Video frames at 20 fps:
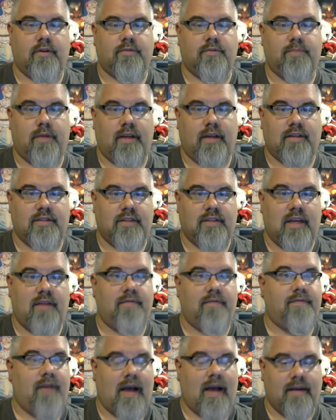plus 10
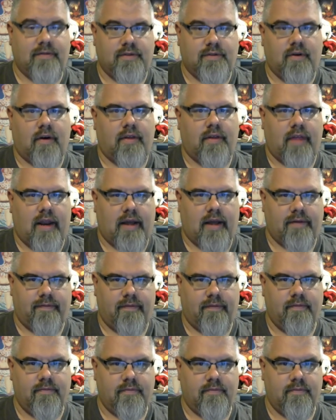5-star that I
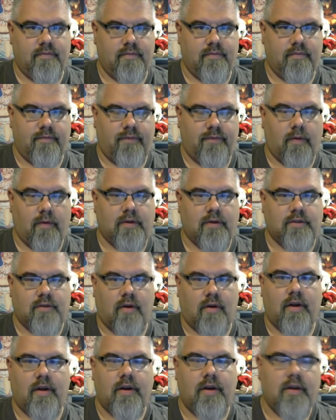focused on.